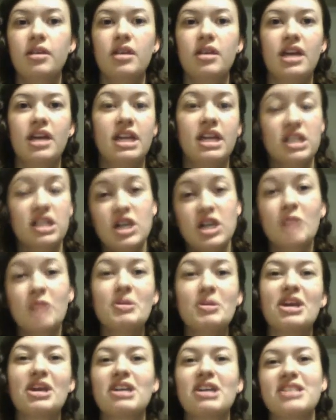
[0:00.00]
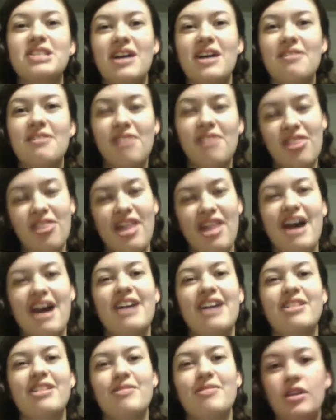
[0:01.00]
And it's all because of
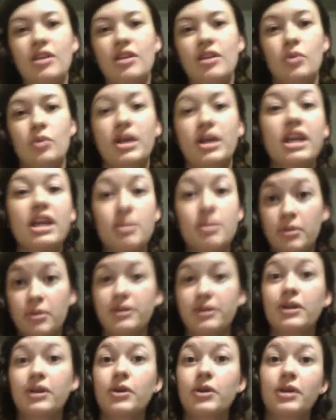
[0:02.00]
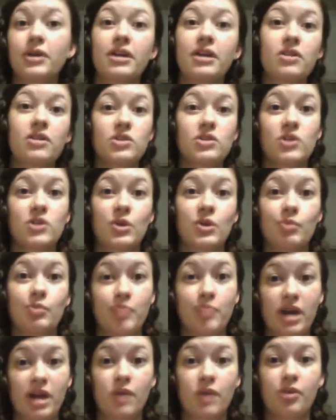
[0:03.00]
THAAD. We're getting political here, so
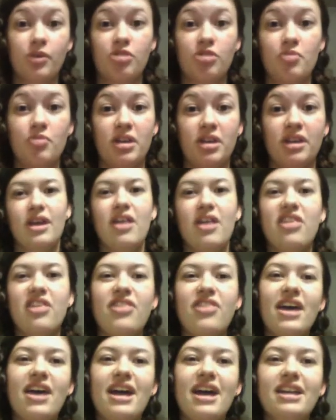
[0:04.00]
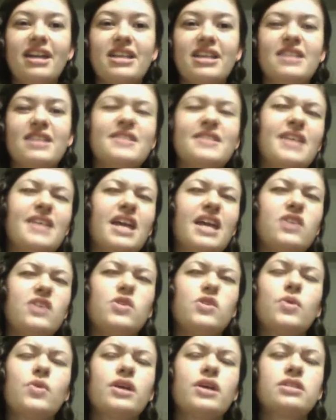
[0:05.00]
bear with me. THAAD is a
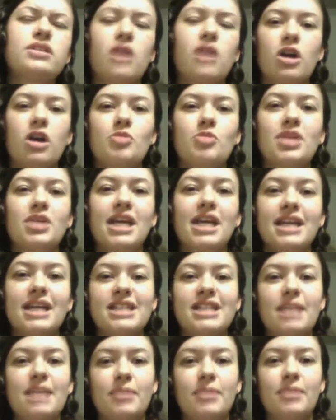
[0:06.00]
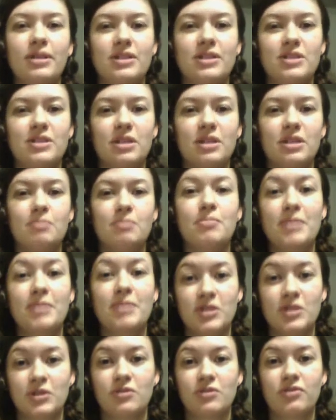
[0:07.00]
U S Army anti-ballistic
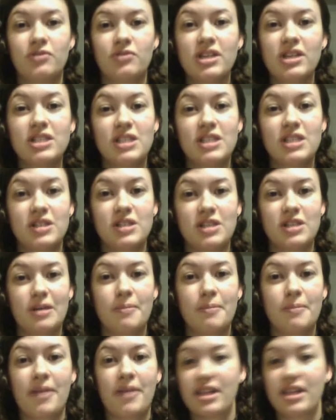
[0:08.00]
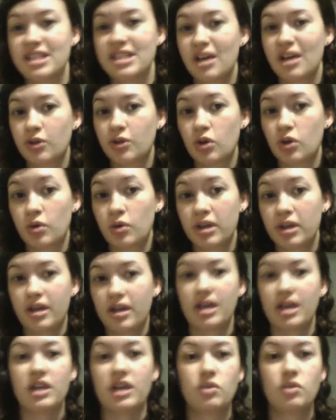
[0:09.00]
missile defense system that South Korea
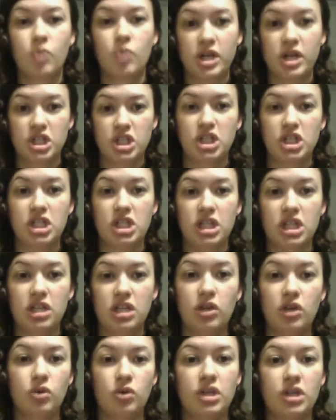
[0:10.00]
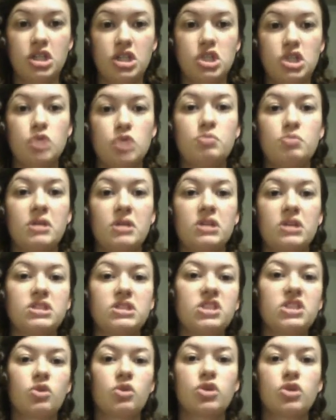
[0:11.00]
and Washington agreed to build
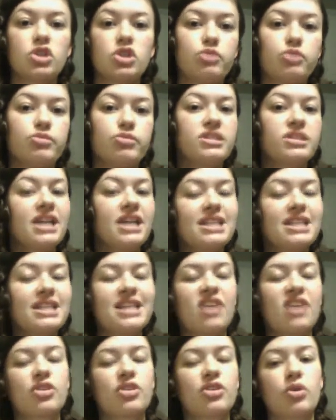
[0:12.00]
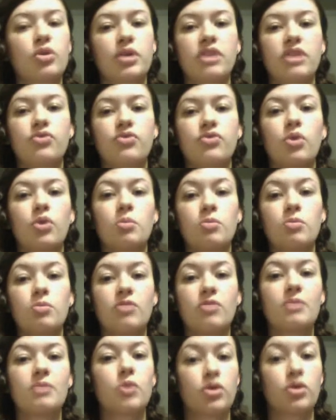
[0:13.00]
in order to protect South Korea from,
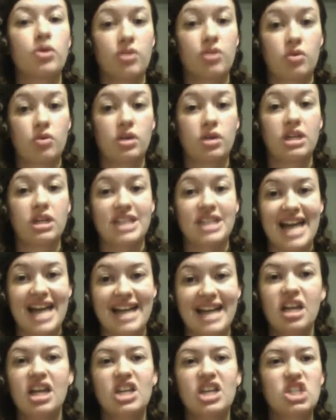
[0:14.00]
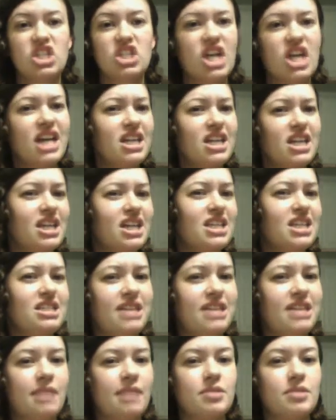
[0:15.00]
from North Korean attacks. China
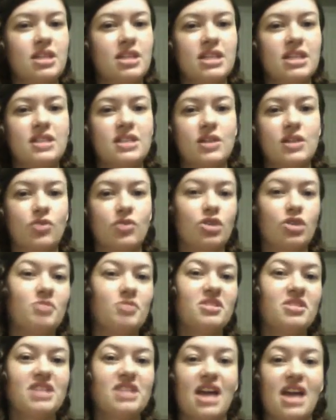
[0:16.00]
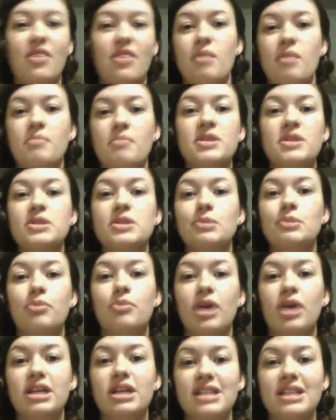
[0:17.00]
condemned this agreement and the missile
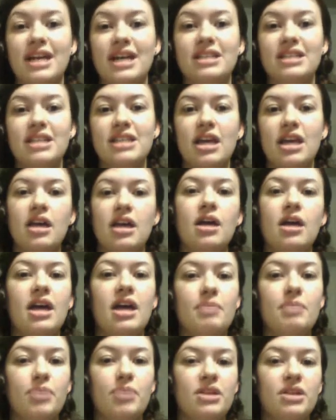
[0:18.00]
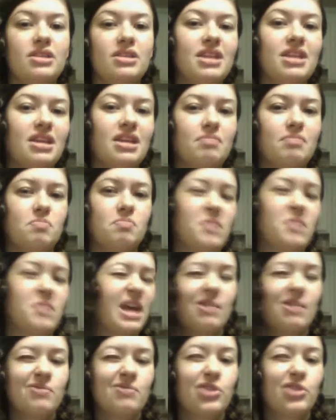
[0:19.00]
process, but they
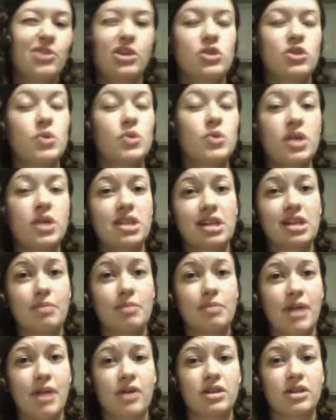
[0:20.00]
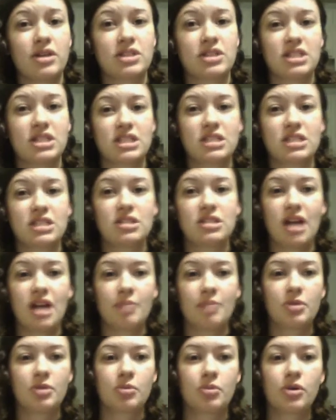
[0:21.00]
can't really do anything about it to
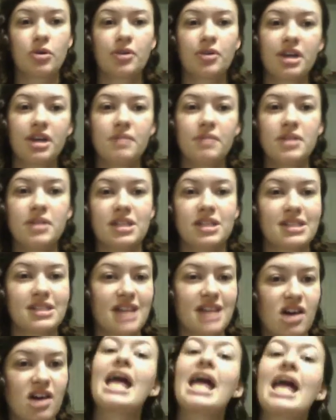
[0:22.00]
stop the program in itself.